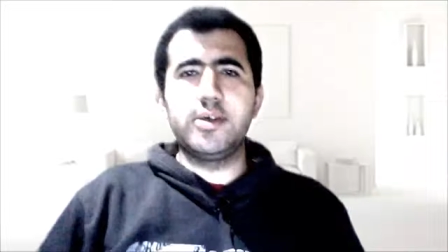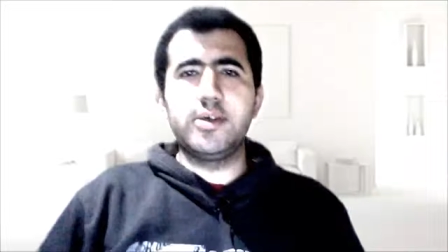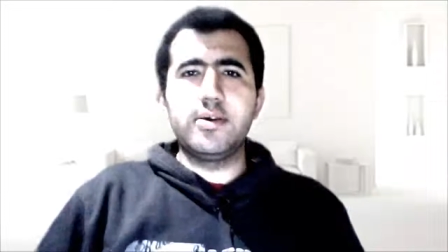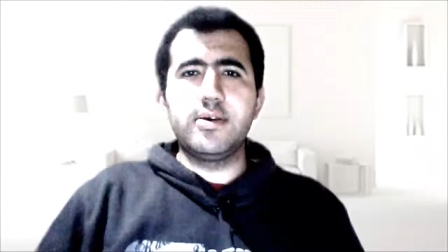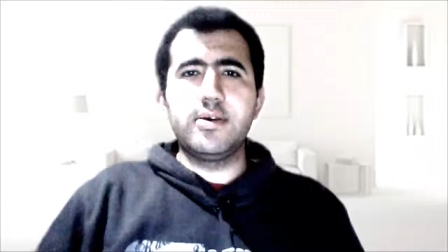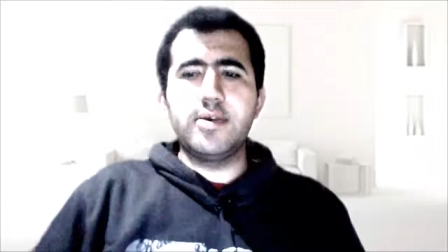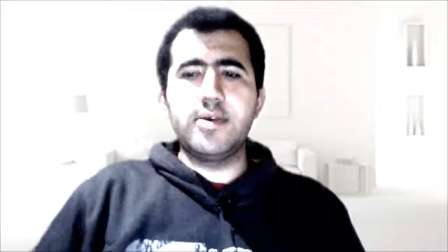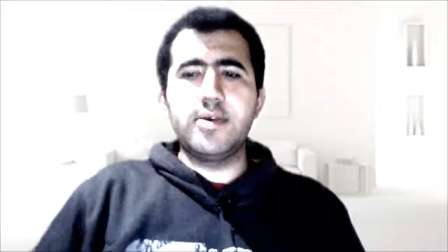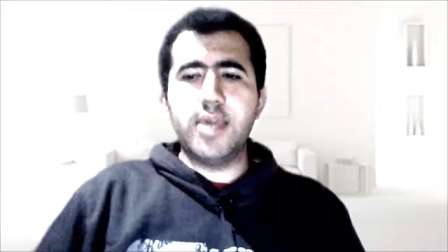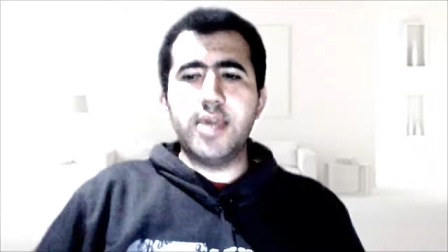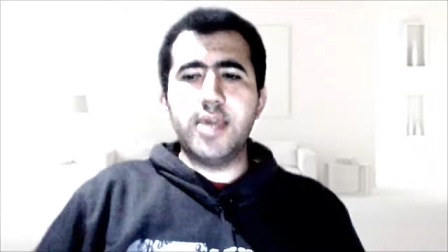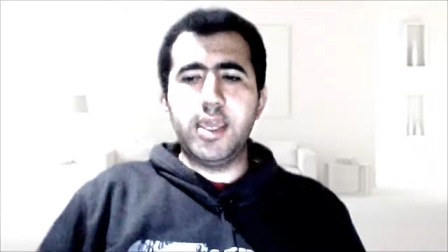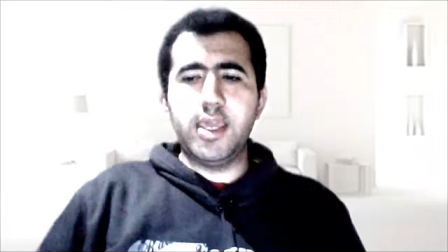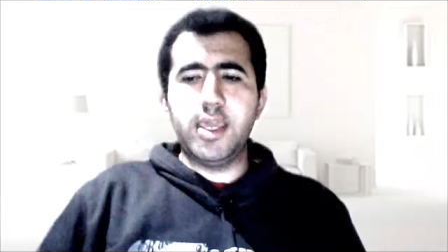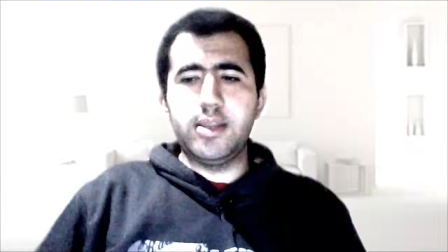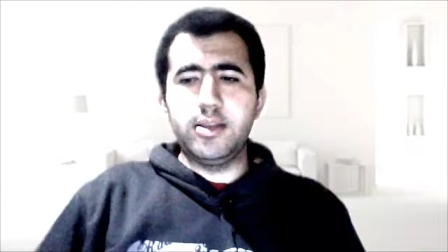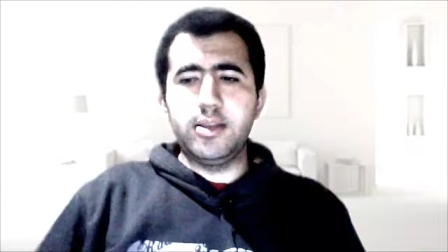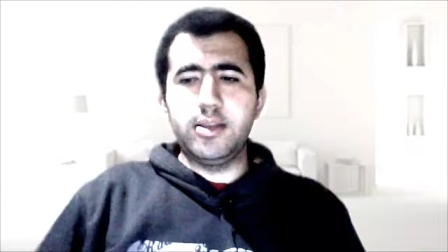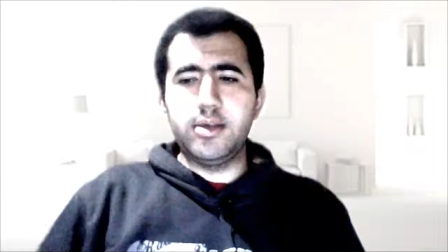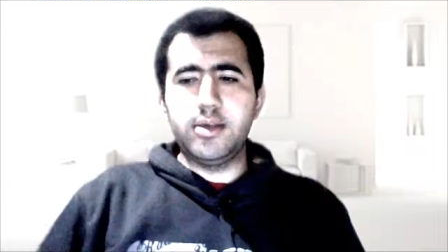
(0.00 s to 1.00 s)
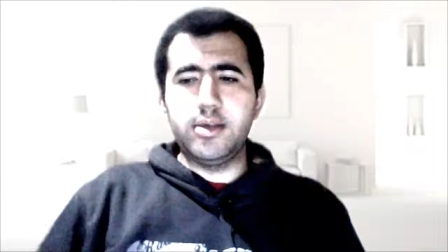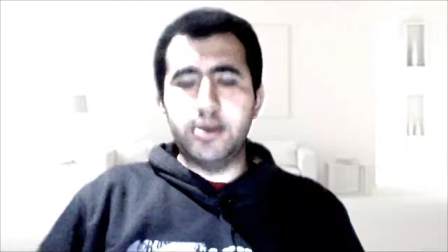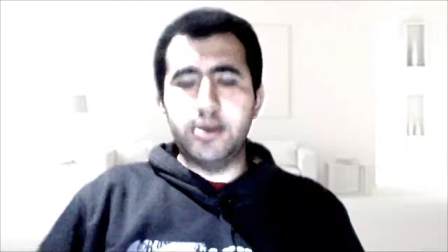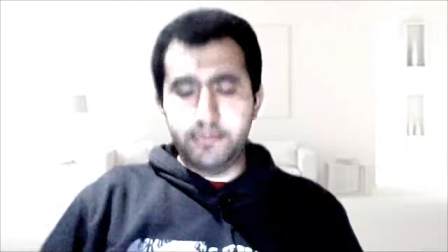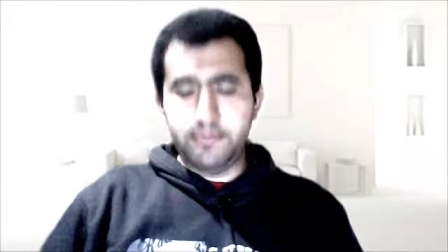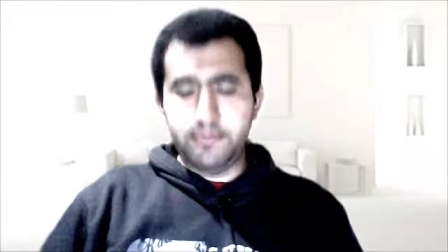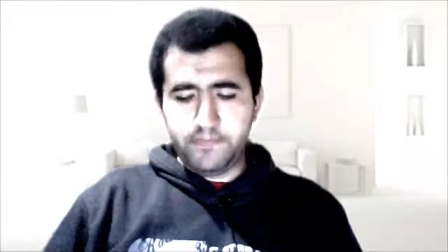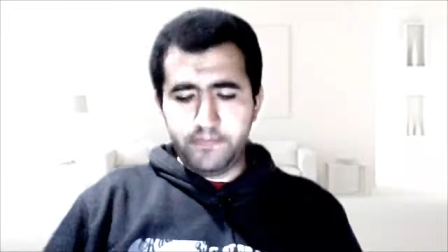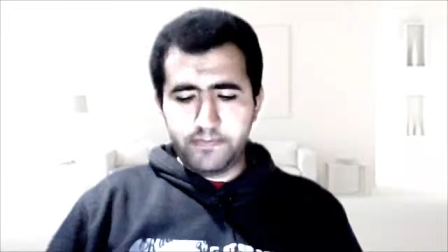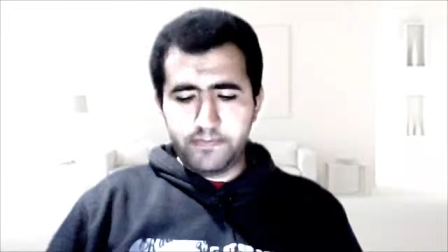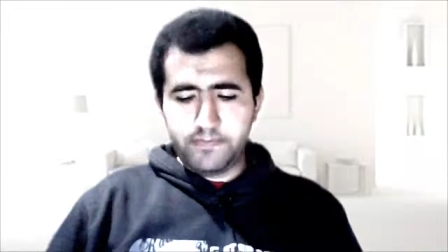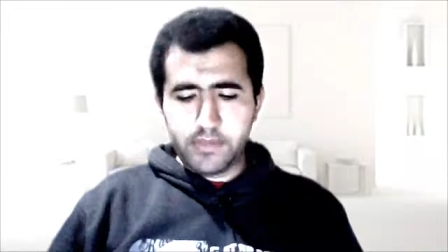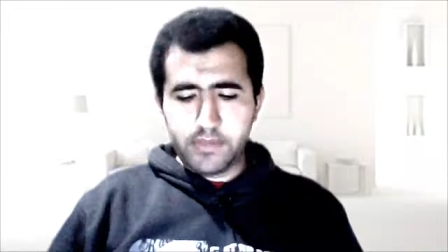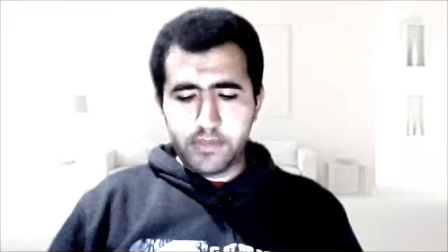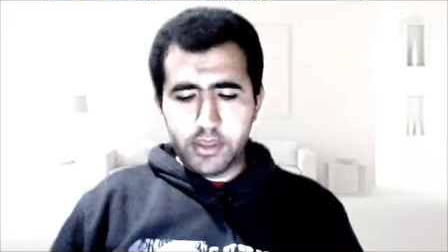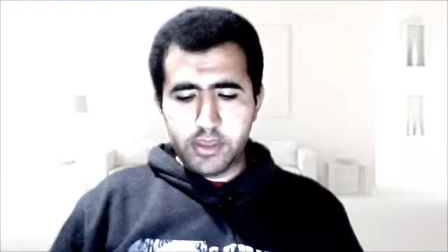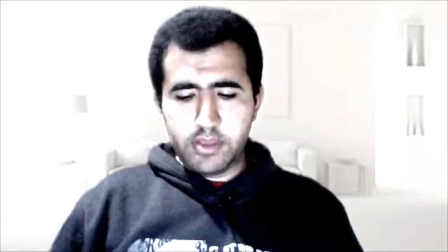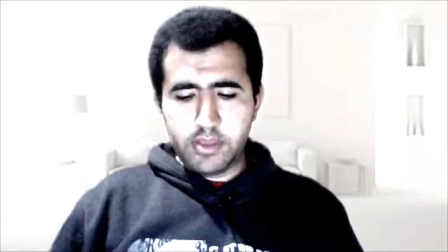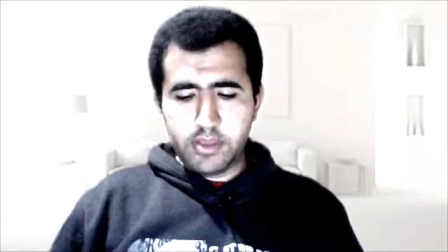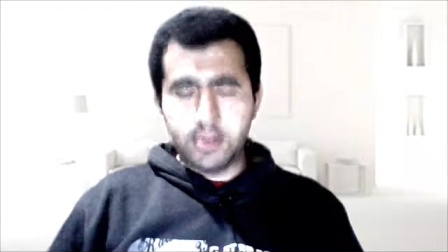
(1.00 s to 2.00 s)
and um,
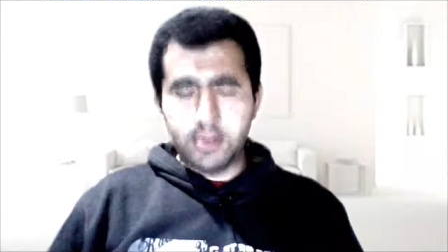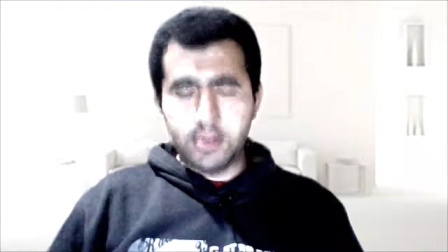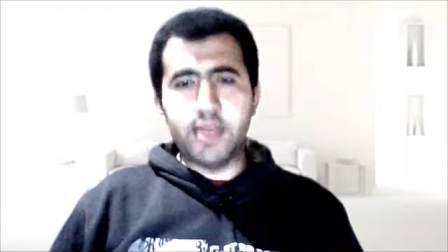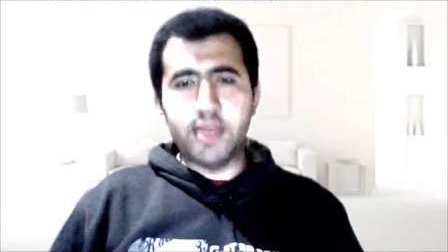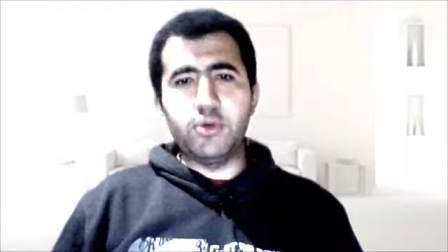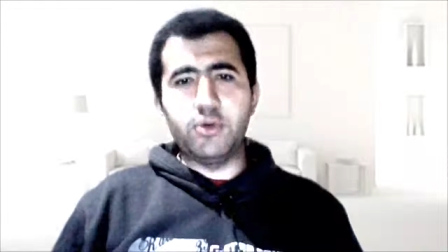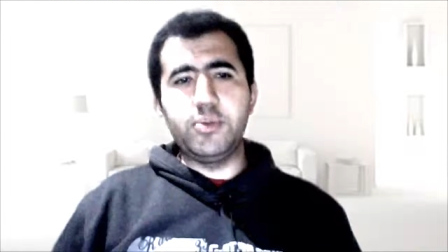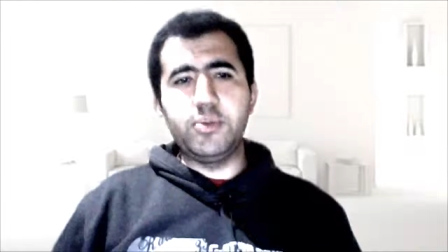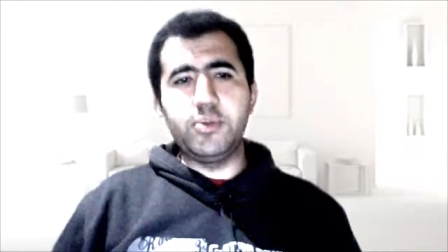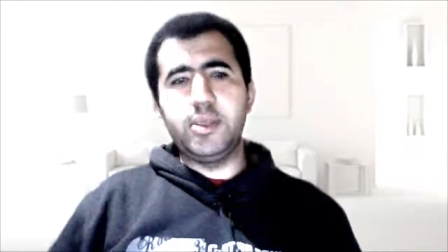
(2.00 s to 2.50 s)
that will be